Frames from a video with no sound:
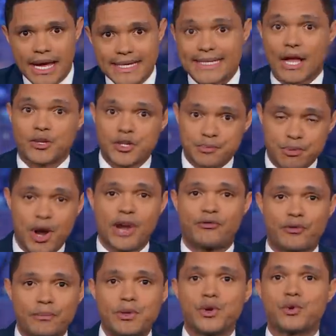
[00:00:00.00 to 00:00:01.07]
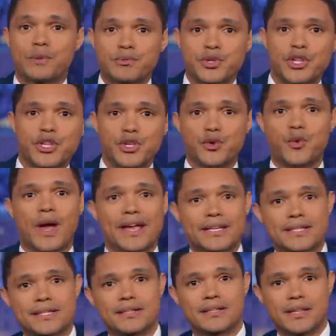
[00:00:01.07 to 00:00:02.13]
has now spread from Europe to the
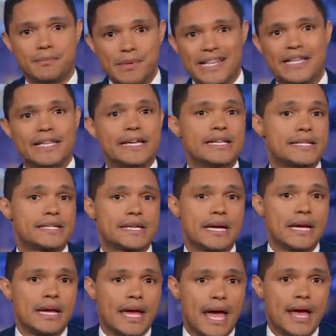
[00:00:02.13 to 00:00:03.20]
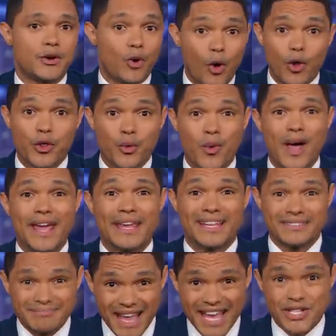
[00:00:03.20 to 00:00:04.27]
US, the Middle East, and all the
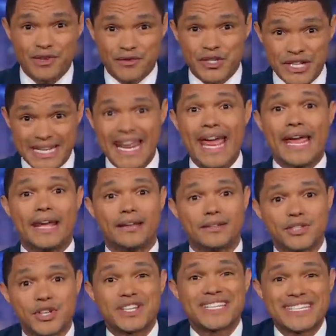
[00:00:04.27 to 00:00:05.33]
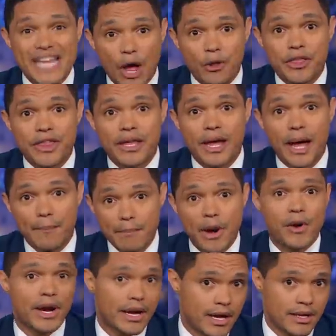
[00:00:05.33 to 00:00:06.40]
way, as of today, to South
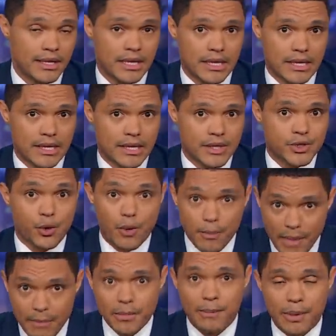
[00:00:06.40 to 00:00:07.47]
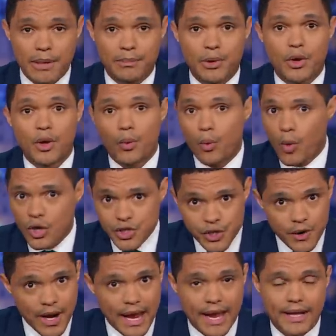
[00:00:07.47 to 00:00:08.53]
America. So remember, people, wash
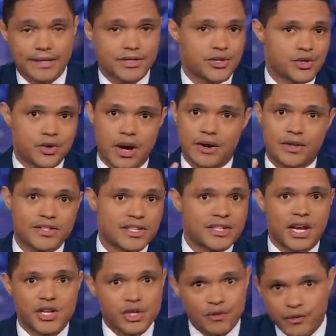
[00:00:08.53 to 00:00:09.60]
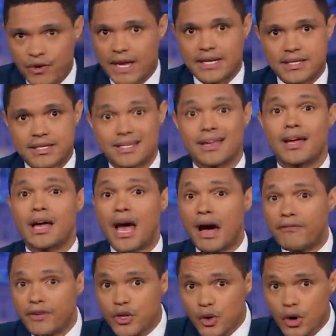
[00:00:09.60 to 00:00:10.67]
your hands, try not to touch your face,
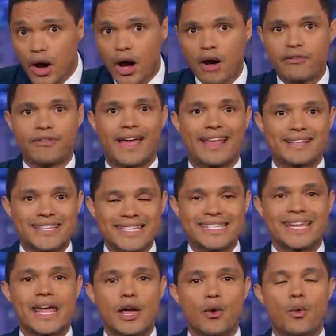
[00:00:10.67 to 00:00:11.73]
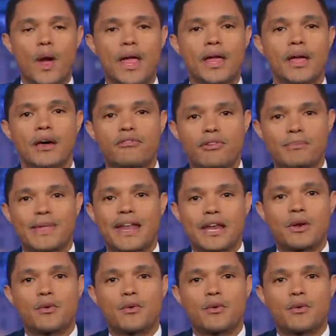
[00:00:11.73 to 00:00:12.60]
cover your cough and stay away from that